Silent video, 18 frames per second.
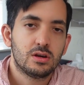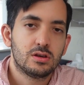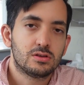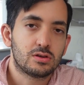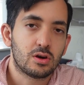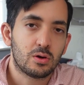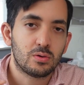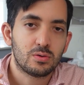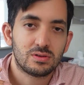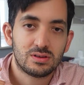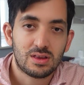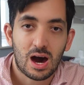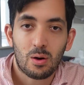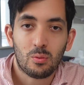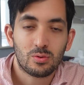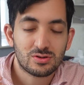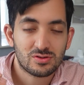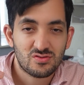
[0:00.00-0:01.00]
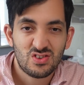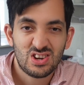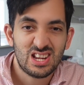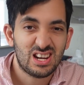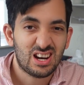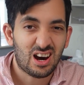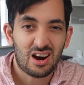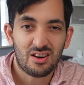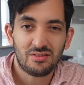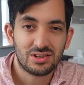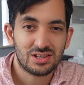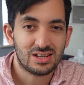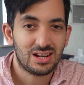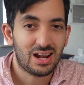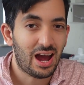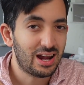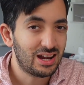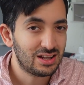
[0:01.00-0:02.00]
So that wasn't really covered
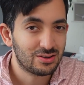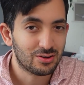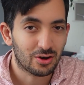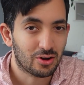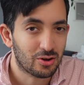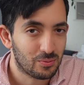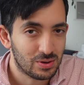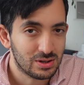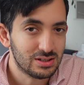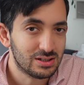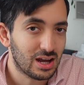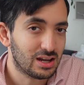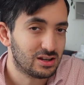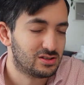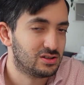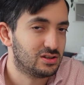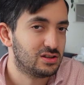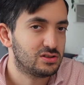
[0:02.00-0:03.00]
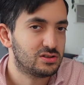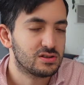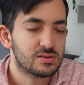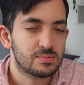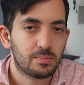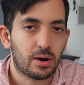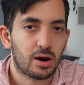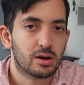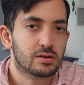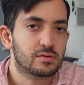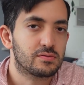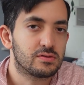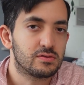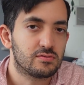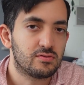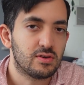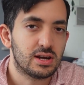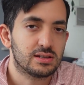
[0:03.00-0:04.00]
in any documentation. It's just part of
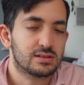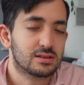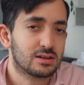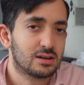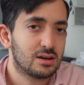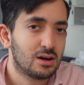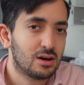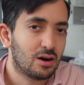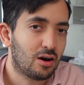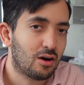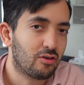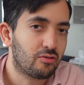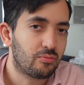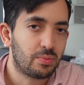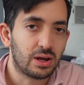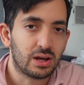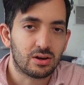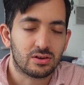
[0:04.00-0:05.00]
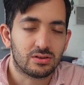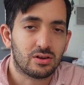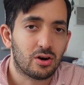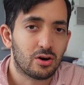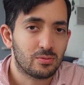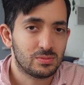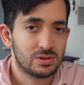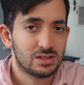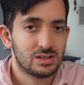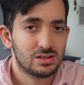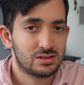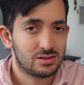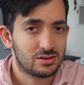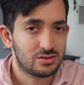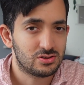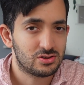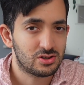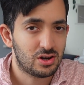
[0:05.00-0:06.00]
the risk of being on the Home
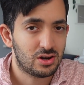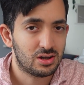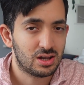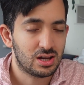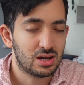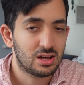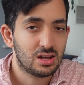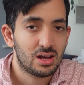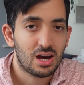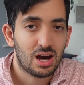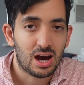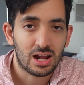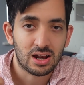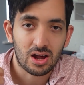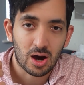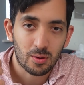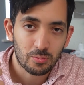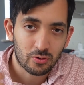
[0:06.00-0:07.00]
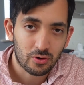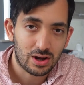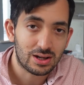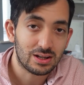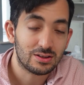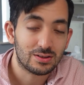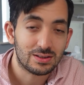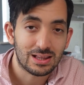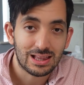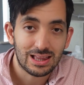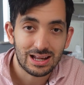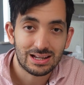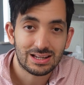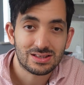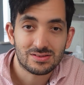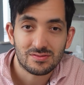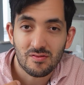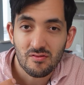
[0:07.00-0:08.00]
Assistant journey and upgrading to the
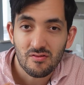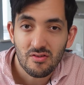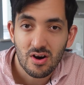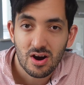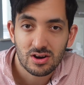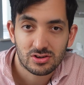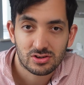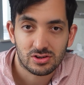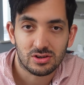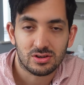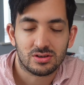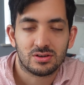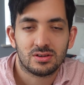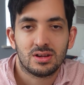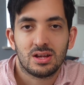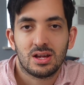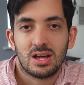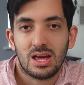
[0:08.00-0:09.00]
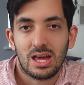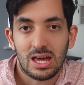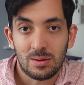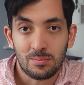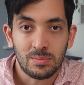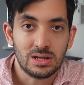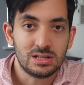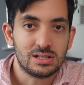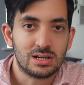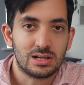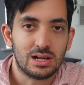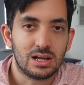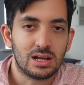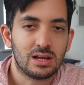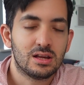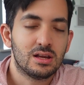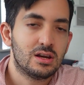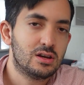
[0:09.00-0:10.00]
latest version
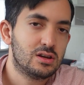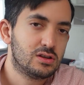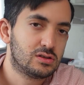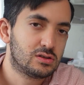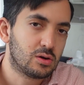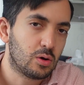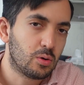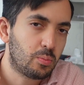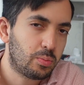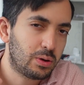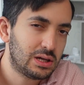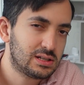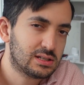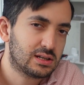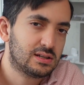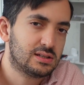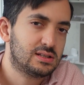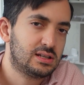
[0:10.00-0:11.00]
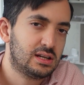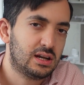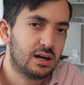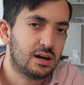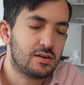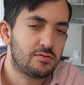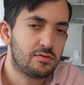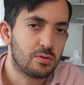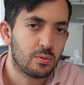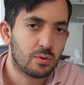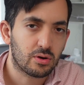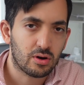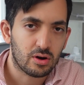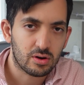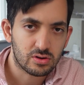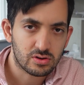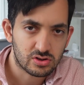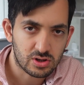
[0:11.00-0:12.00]
immediately. So please consider if you
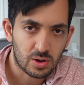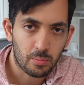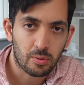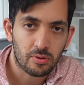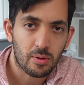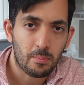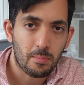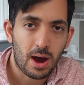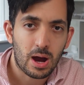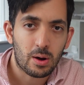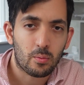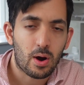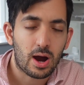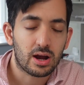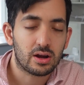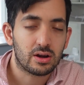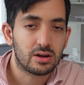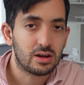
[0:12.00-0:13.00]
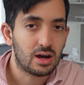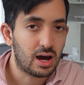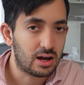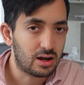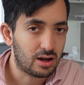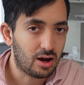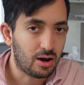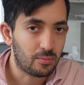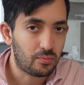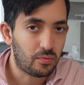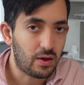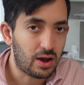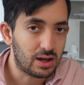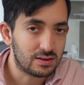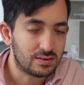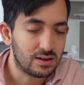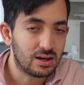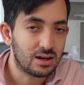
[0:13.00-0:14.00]
wanna jump on the bandwagon and
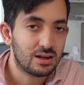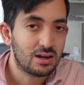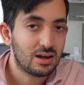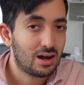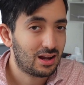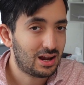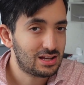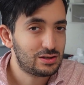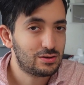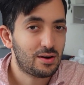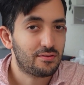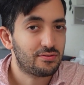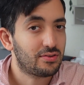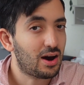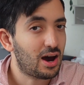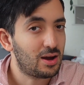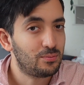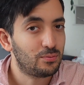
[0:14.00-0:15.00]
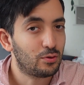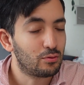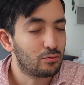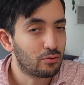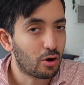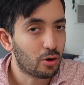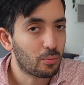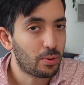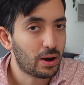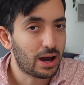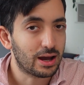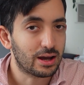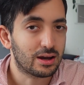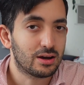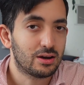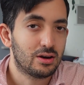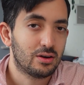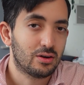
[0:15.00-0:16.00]
update it. Unless you have time to roll
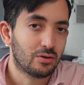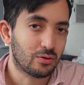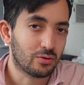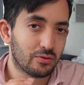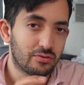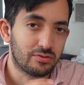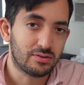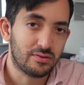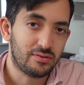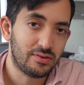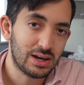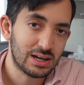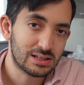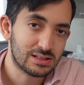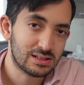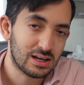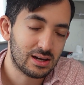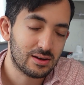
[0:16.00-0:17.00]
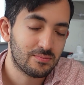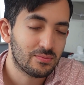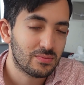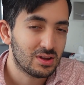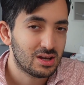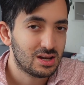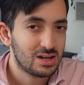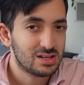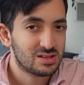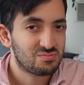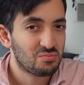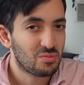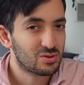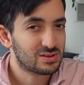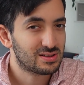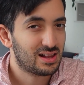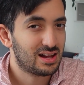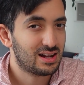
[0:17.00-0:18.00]
back or to fix it, it's
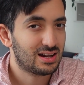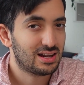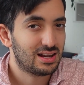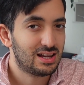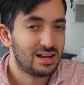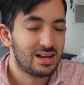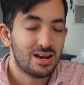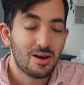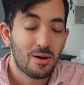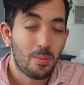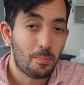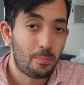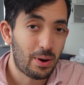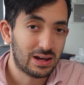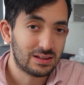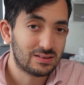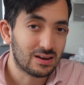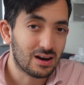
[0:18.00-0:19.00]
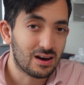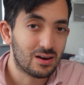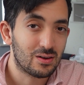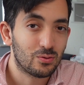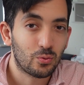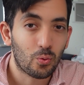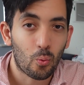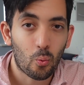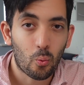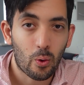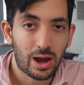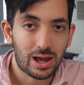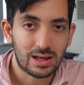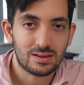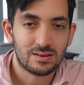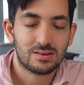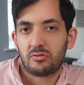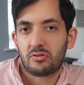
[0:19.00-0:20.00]
most likely better to
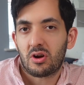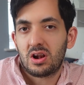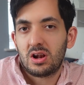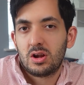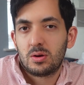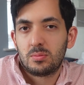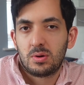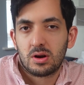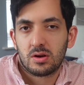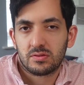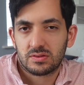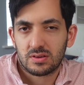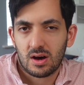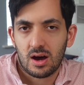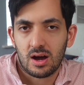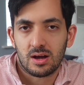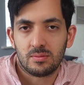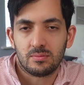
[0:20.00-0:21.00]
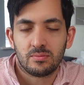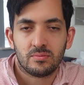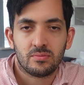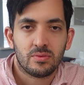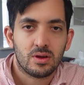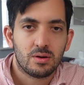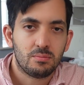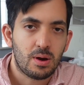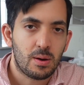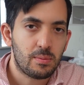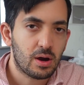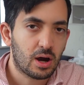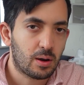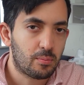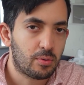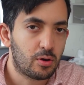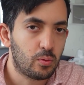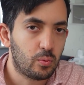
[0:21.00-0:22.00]
wait for a little bit of time, maybe a
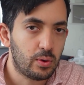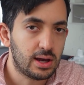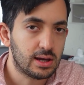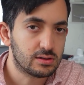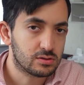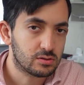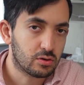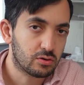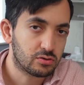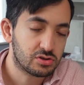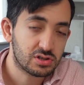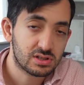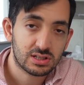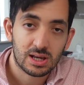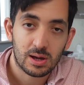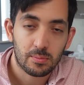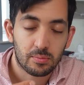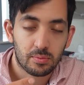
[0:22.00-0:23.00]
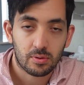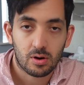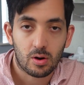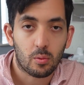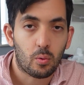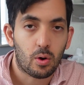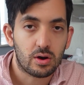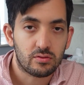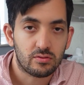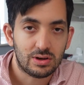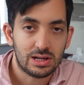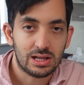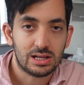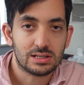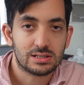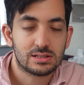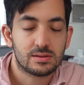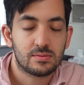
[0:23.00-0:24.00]
couple of weeks, or just skip one
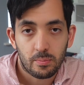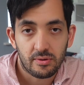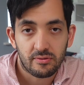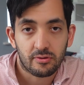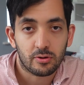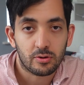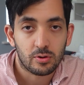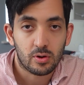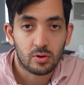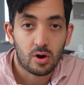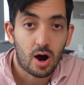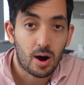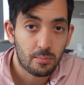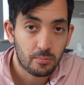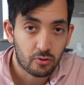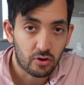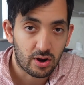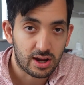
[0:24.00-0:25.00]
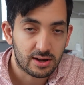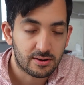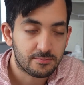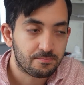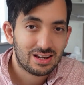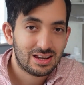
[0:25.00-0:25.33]
release before you upgrade.